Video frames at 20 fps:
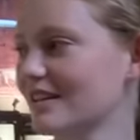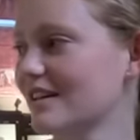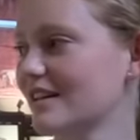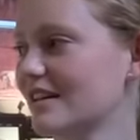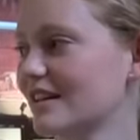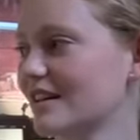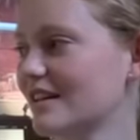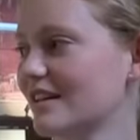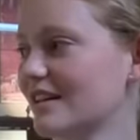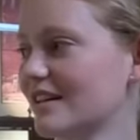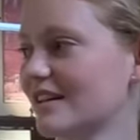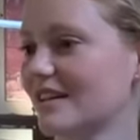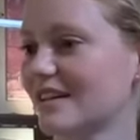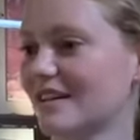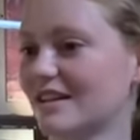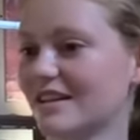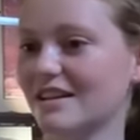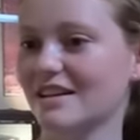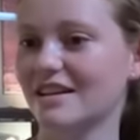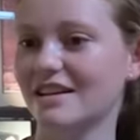
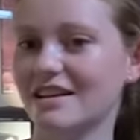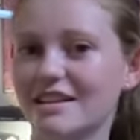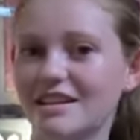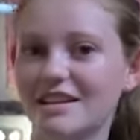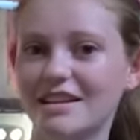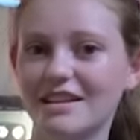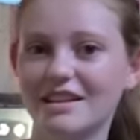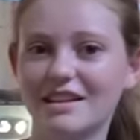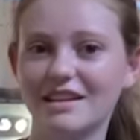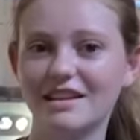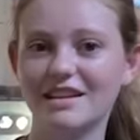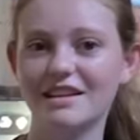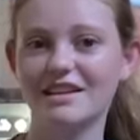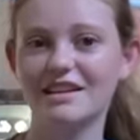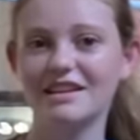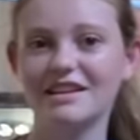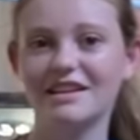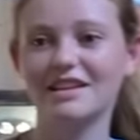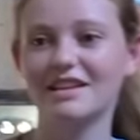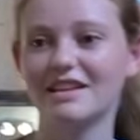
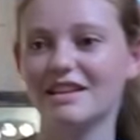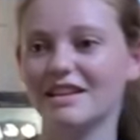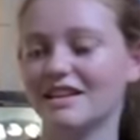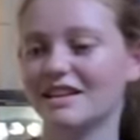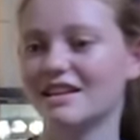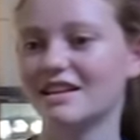(silent)